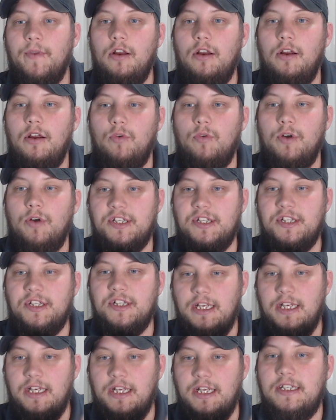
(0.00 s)
what is the
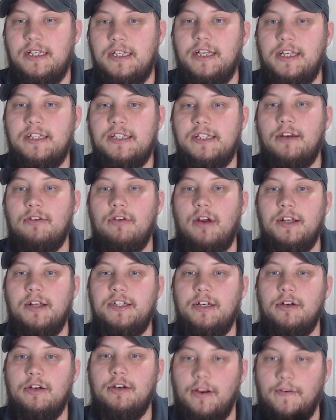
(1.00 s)
DTC set
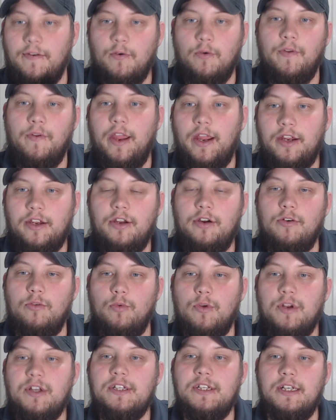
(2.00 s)
criteria for that code.
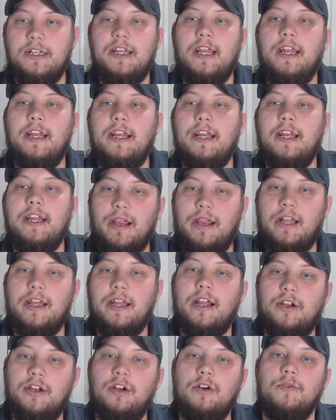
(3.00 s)
What does it take to make
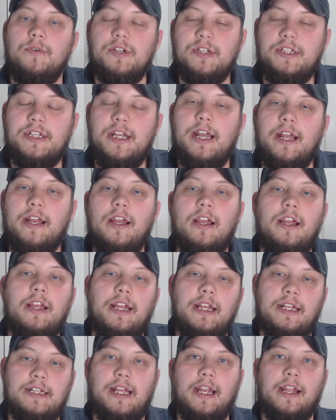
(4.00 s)
that code set?
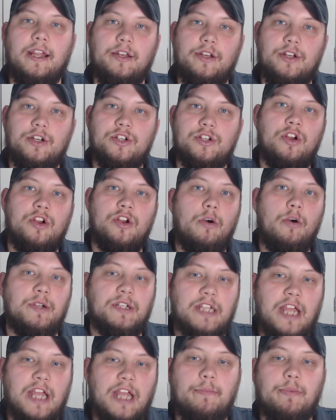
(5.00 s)
Is that condition
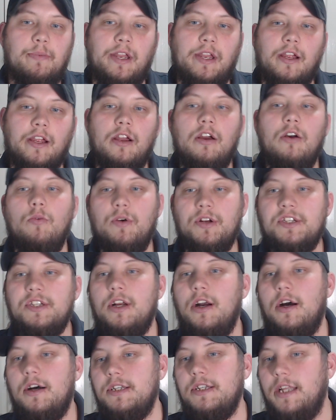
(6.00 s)
always happening? What's
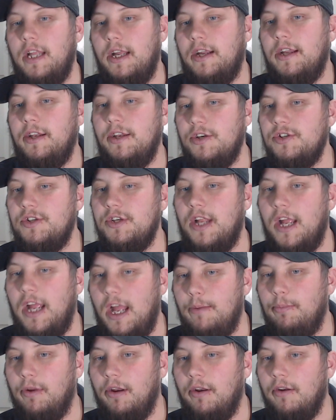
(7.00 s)
causing that condition to
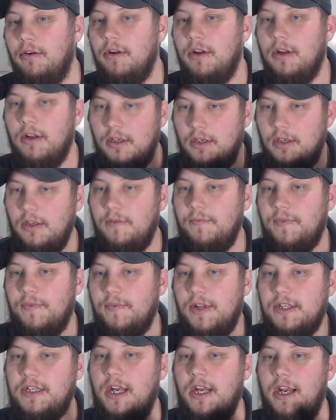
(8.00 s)
happen?
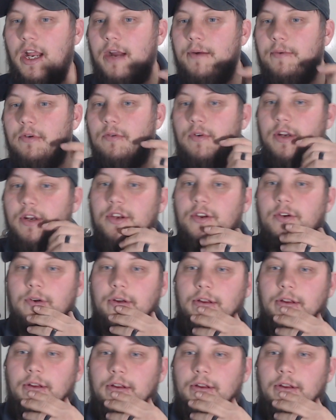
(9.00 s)
That's kind of how we want to do it.